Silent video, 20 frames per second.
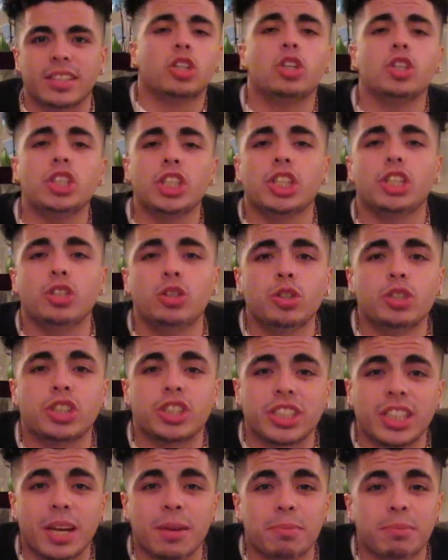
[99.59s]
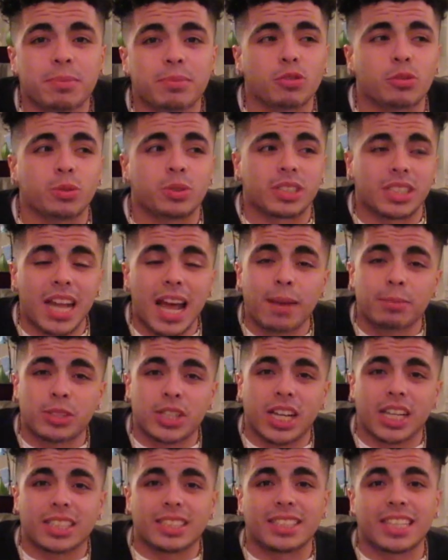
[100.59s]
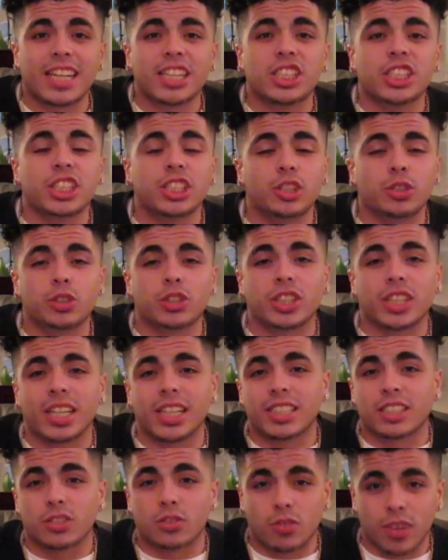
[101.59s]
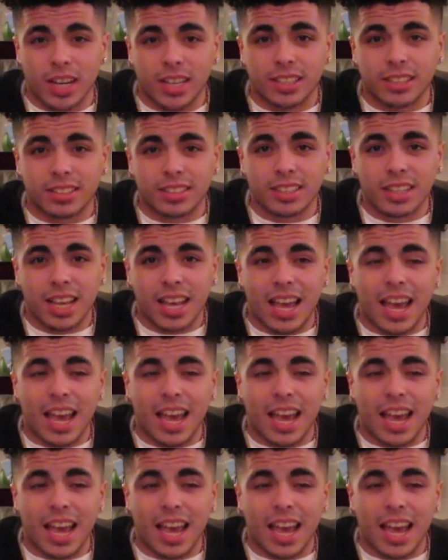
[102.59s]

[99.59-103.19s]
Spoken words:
Usually nudes just sent through Snapchat, because that shit usually gets erased.